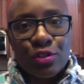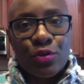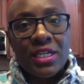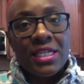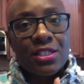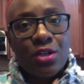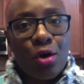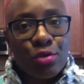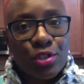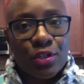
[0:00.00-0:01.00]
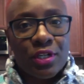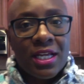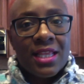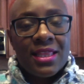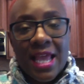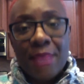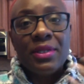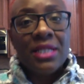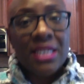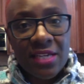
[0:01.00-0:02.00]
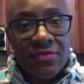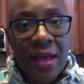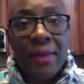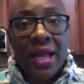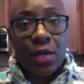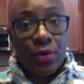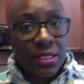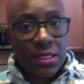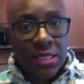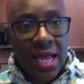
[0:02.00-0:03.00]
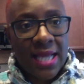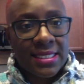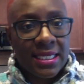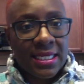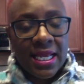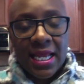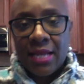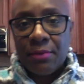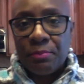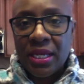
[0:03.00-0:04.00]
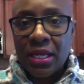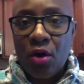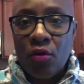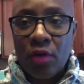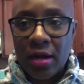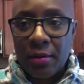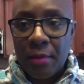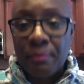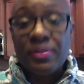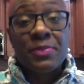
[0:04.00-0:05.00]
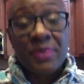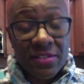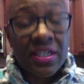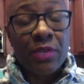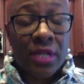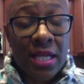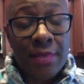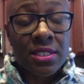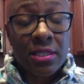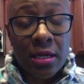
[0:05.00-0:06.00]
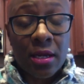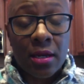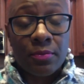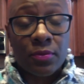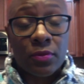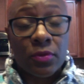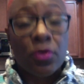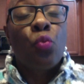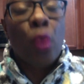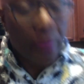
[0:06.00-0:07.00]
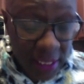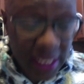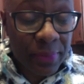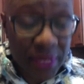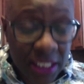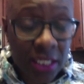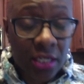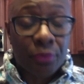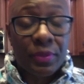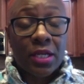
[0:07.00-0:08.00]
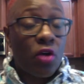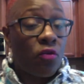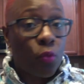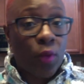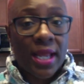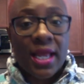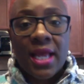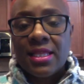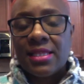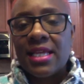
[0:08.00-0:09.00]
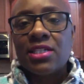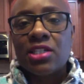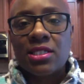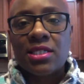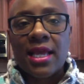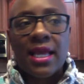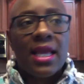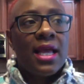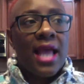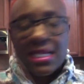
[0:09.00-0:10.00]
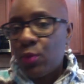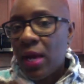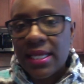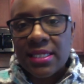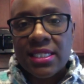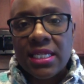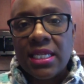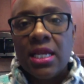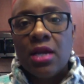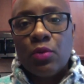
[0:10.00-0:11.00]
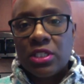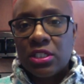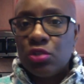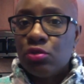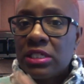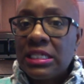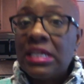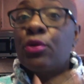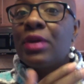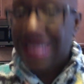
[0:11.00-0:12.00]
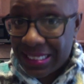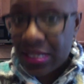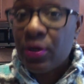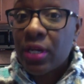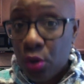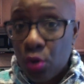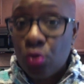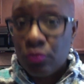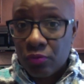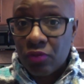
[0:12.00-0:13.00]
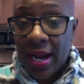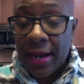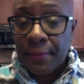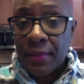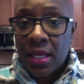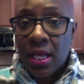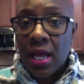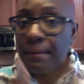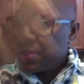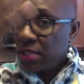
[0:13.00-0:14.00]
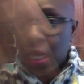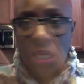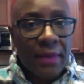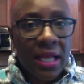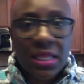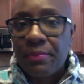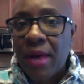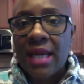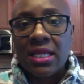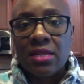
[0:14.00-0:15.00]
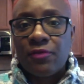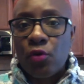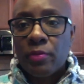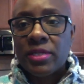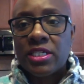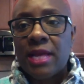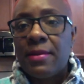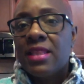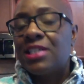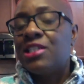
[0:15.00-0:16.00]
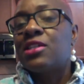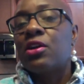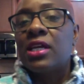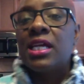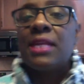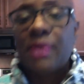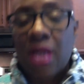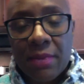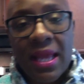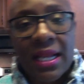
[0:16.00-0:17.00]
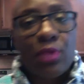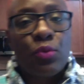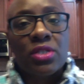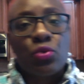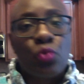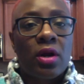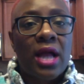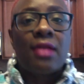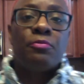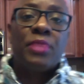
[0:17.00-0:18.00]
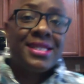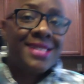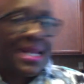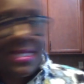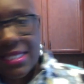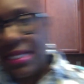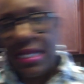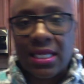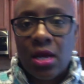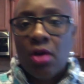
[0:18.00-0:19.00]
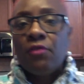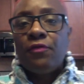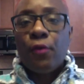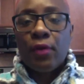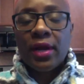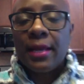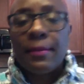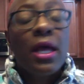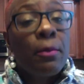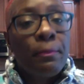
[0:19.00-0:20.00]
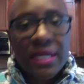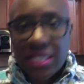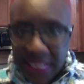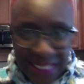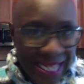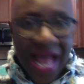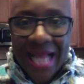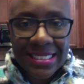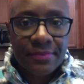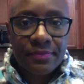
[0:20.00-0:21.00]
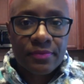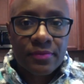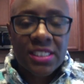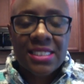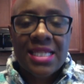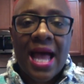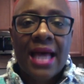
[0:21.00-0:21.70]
So in his culture, they believe that by criticizing and being um, specifically when it comes to um, the woman in particular being overweight, that they can just say X, Y, and Z, which is usually critis- critical, right? uh, talking about the body and the form and shape that she's going to get up and automatically want to work out and be sexy again for him. But she's not. She's not.